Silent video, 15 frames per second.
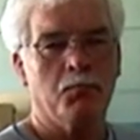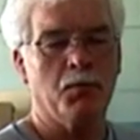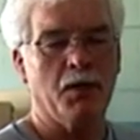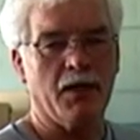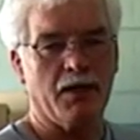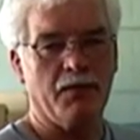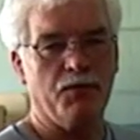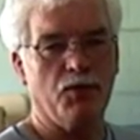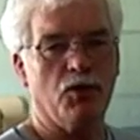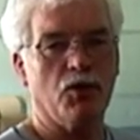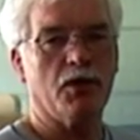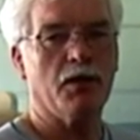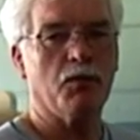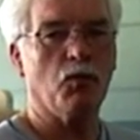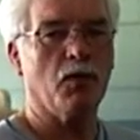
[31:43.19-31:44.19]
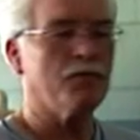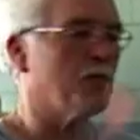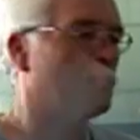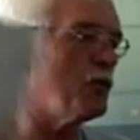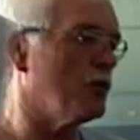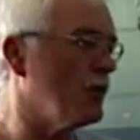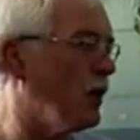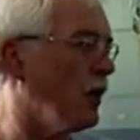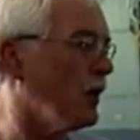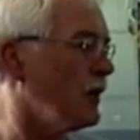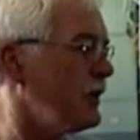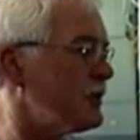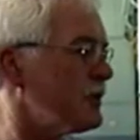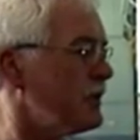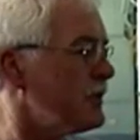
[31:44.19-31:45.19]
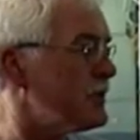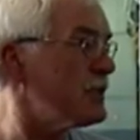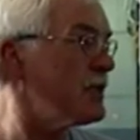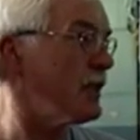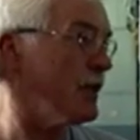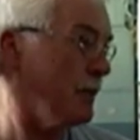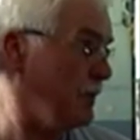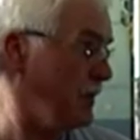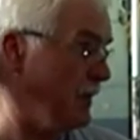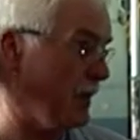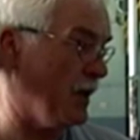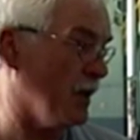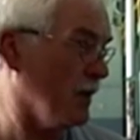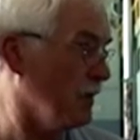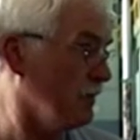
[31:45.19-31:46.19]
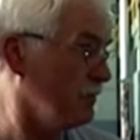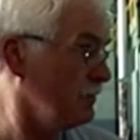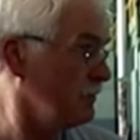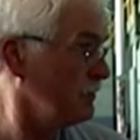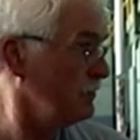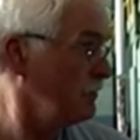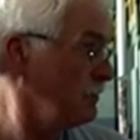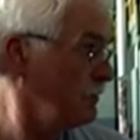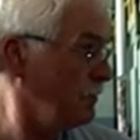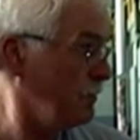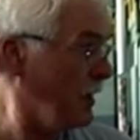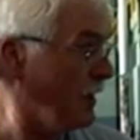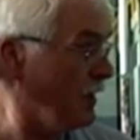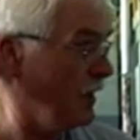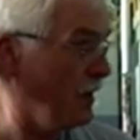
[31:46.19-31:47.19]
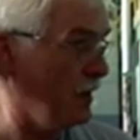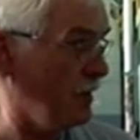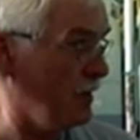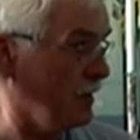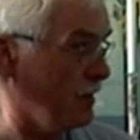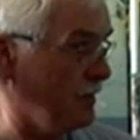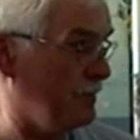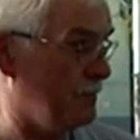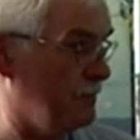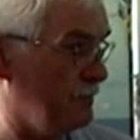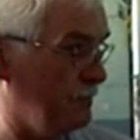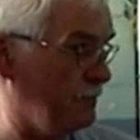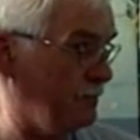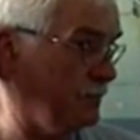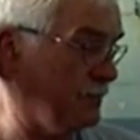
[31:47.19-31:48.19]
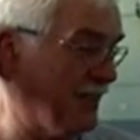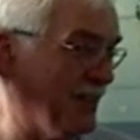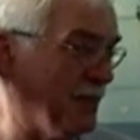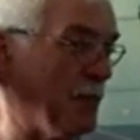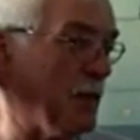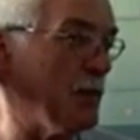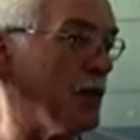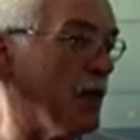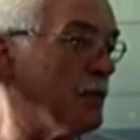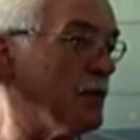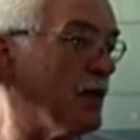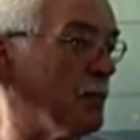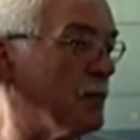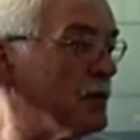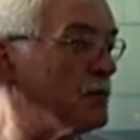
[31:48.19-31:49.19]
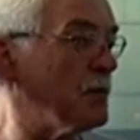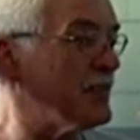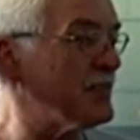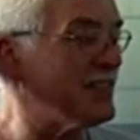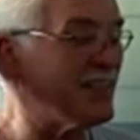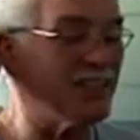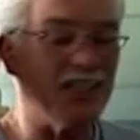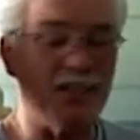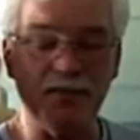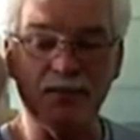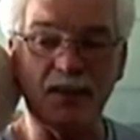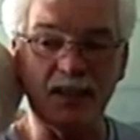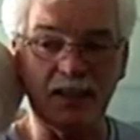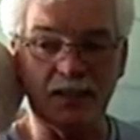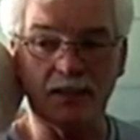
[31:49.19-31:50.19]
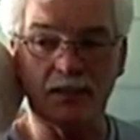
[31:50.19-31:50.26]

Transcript: But if you look at one for your yard, it's going to stick up in the air about a 100, yeah, maybe not that much, about 60 feet,